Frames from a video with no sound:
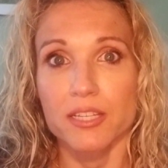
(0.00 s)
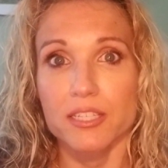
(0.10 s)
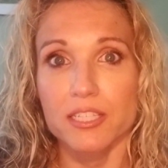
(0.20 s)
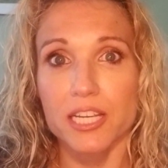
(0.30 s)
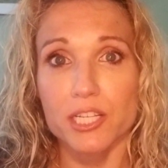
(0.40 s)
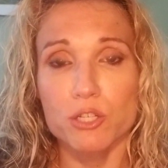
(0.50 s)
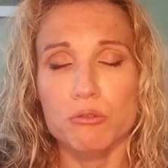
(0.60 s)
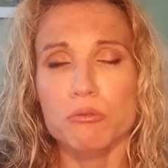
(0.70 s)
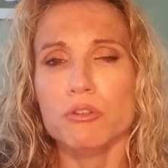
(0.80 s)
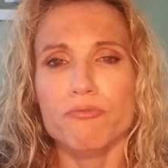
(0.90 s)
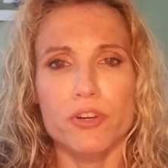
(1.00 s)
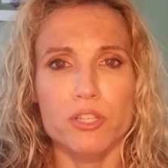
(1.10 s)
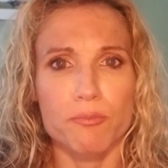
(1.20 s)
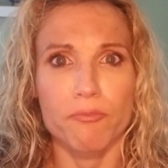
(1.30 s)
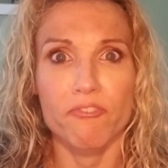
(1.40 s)
Stay tuned for
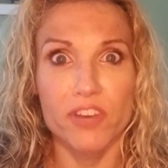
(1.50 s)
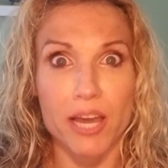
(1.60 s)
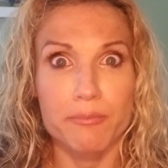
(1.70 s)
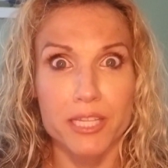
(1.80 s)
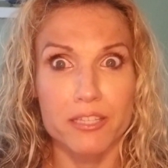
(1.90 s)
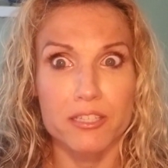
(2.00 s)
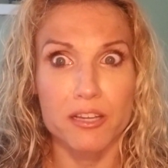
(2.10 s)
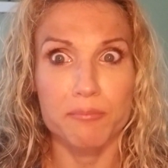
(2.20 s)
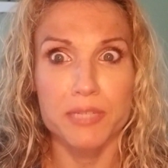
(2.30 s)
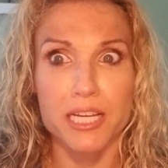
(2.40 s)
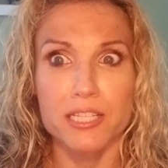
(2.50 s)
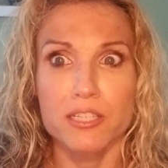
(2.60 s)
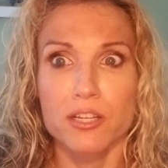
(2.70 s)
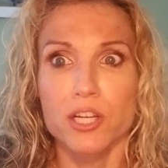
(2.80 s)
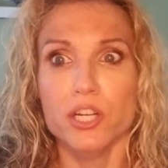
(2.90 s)
some fabulous updates.